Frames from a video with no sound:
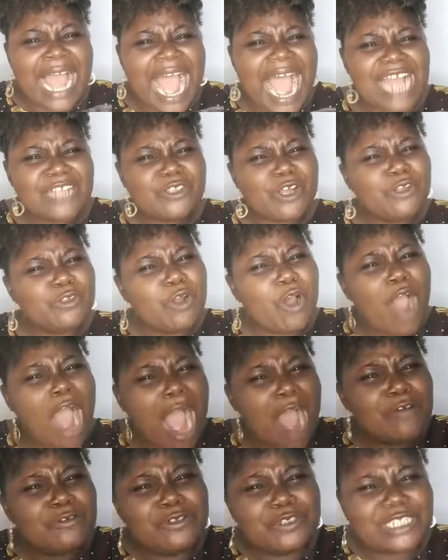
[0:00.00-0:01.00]
I don't know
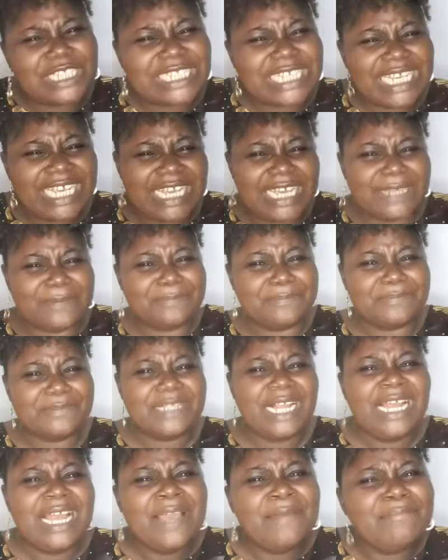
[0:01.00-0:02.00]
how you see him.
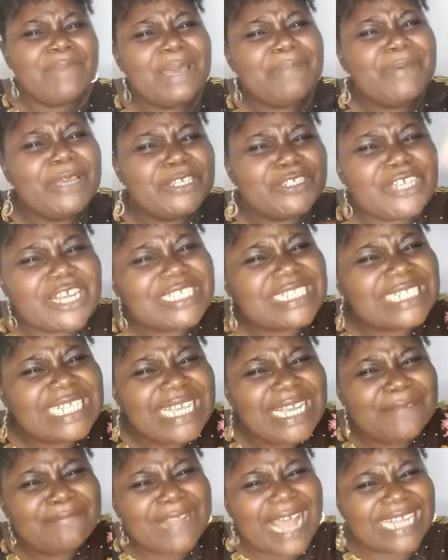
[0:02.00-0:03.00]
Maybe you just
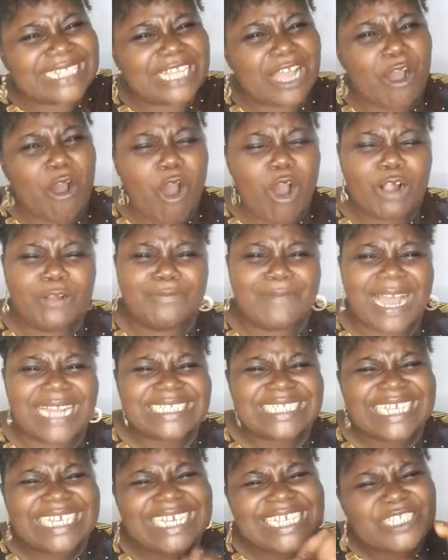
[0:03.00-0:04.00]
see him like the
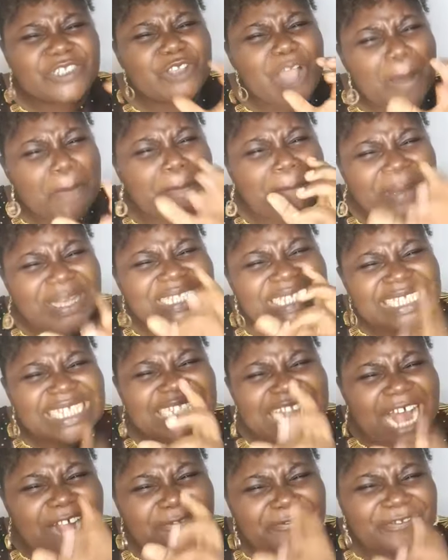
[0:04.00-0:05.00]
Almighty. He's your
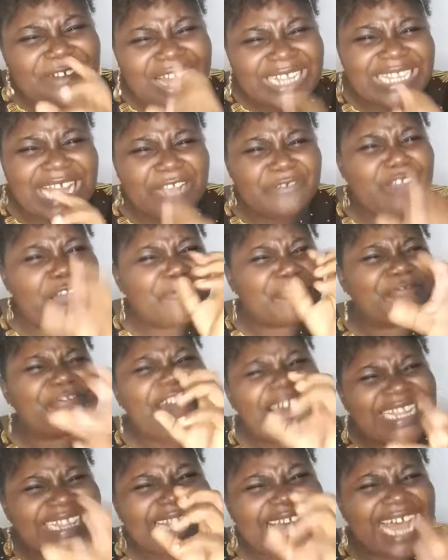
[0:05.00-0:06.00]
personal father, your
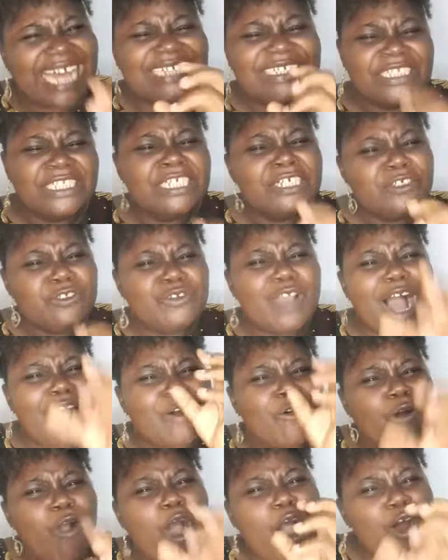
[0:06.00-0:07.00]
father,
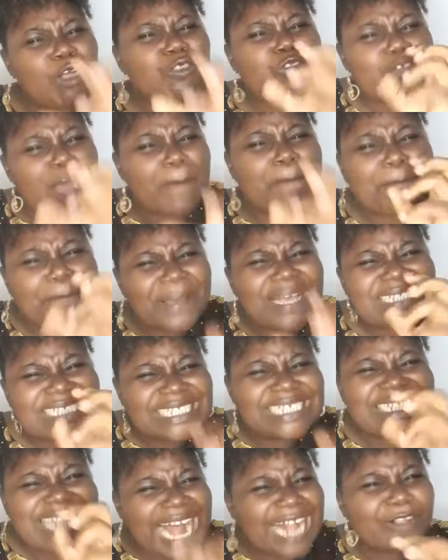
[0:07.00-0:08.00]
your God, your
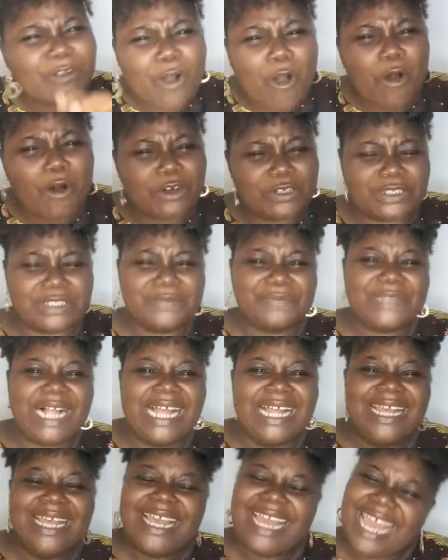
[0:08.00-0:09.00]
personal God.
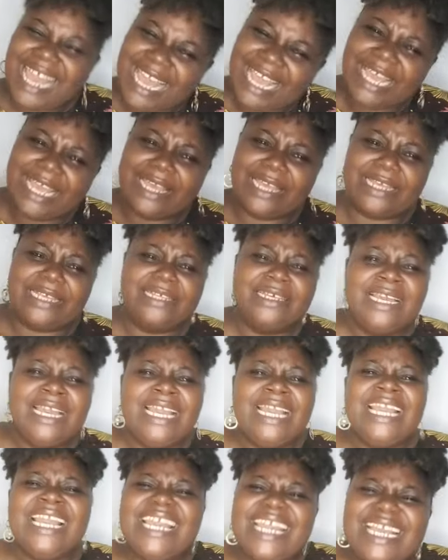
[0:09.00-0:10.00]
Hey,
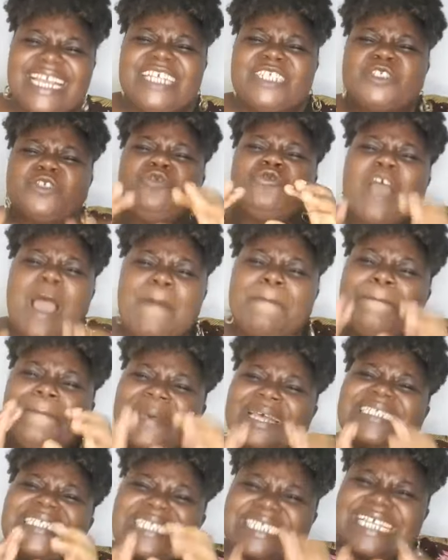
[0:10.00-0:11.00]
he is your
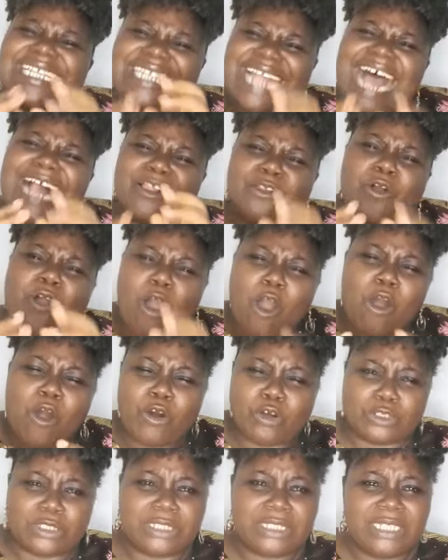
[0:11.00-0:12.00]
personal
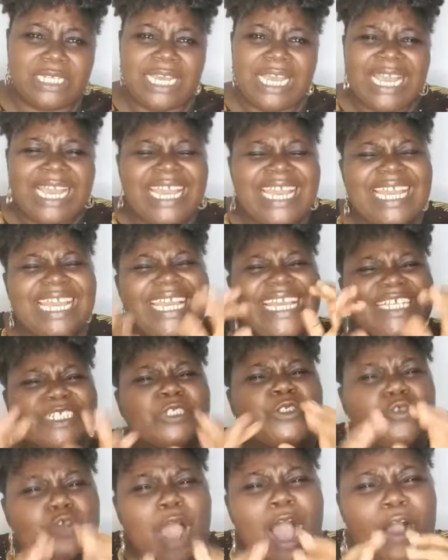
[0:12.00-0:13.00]
God. He
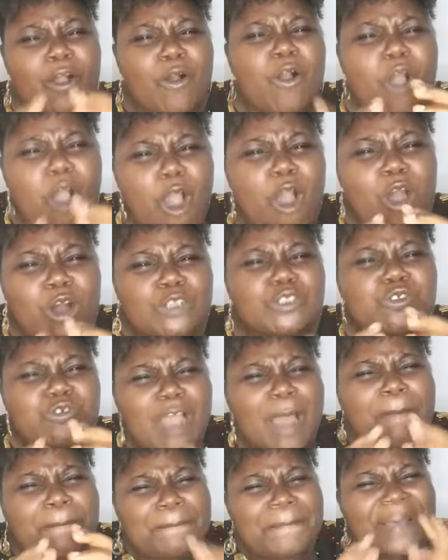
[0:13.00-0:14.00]
is your God,
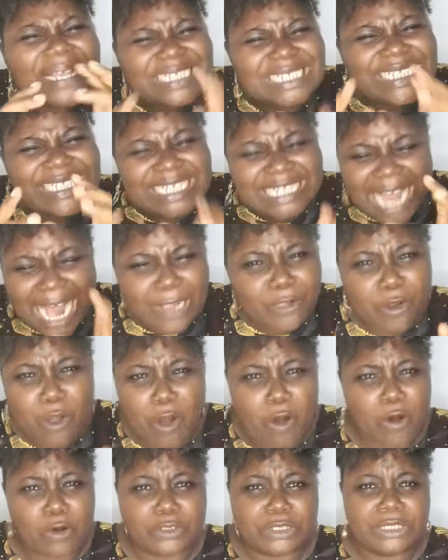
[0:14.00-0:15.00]
your personal
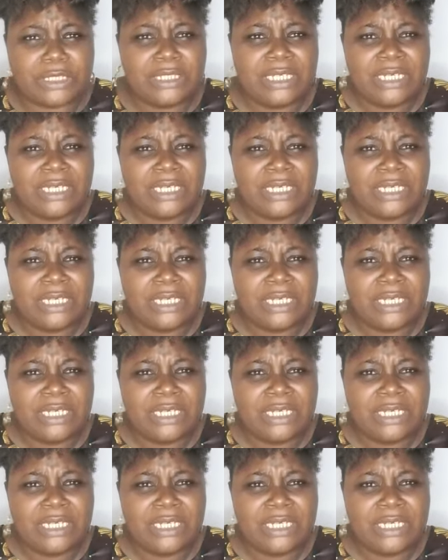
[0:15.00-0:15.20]
God.